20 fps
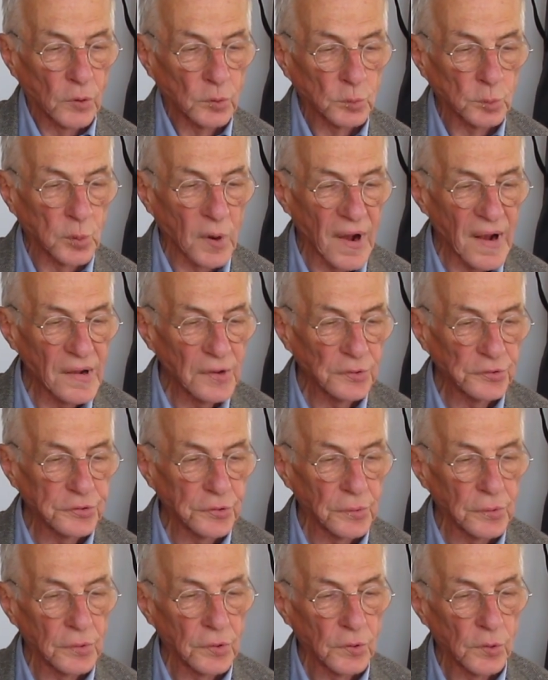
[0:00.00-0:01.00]

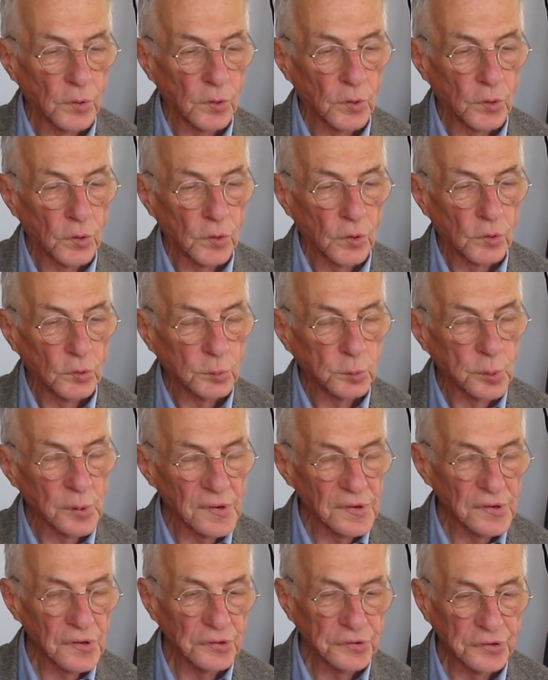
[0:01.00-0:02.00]
Ray's
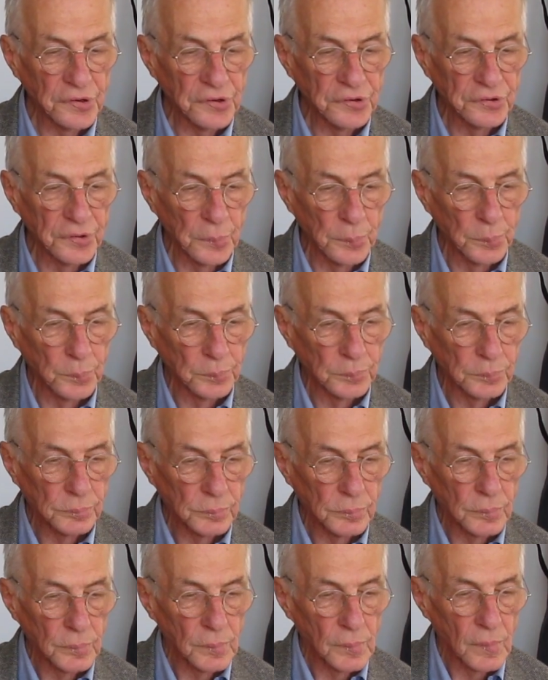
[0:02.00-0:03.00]
criticism
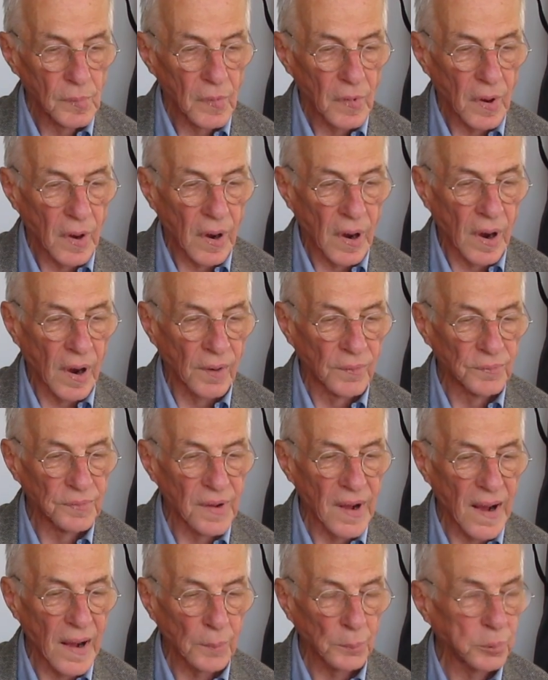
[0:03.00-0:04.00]
of
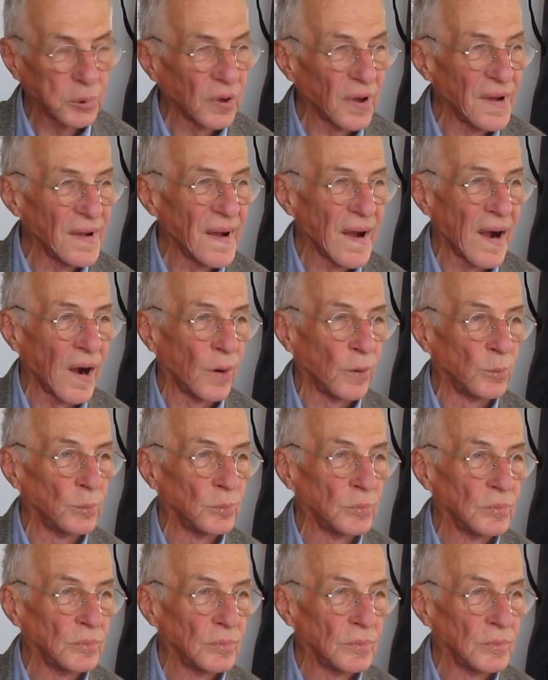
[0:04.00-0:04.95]
that play out,